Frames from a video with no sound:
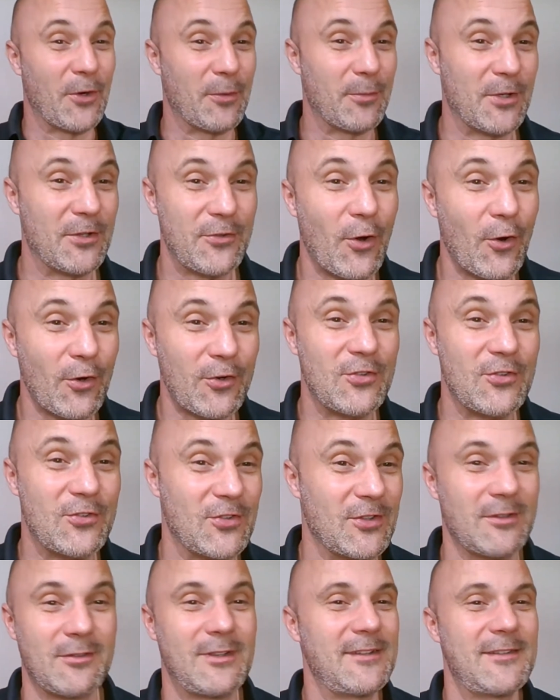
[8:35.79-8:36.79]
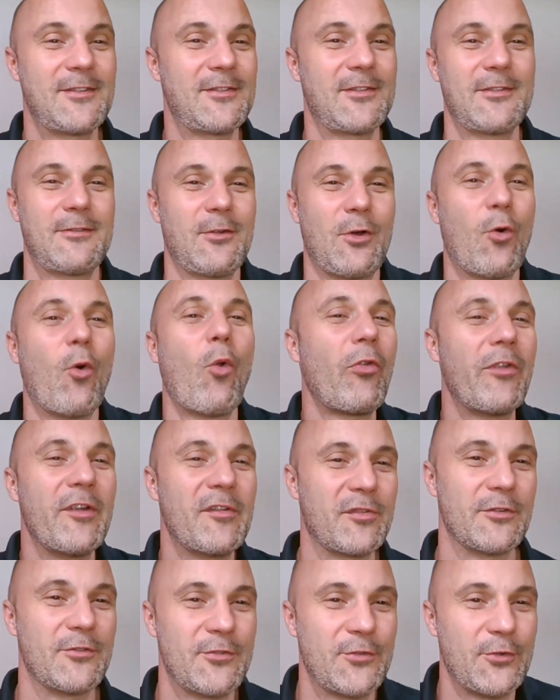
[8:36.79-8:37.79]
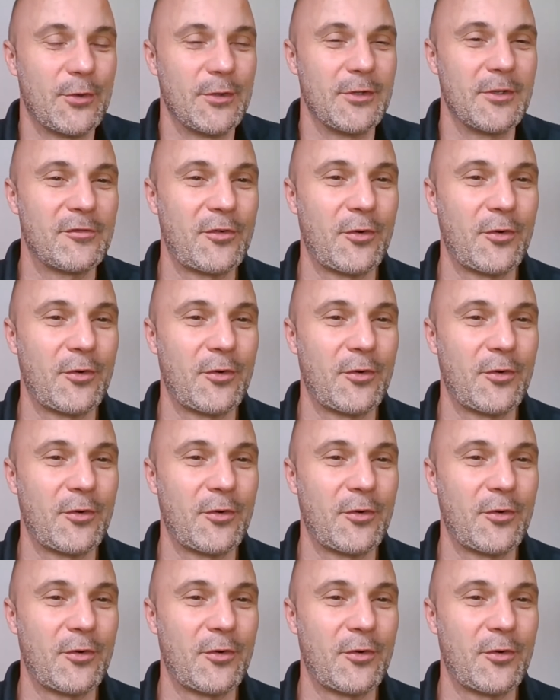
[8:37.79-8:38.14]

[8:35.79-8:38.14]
permanent oxygen. This is a whole different story,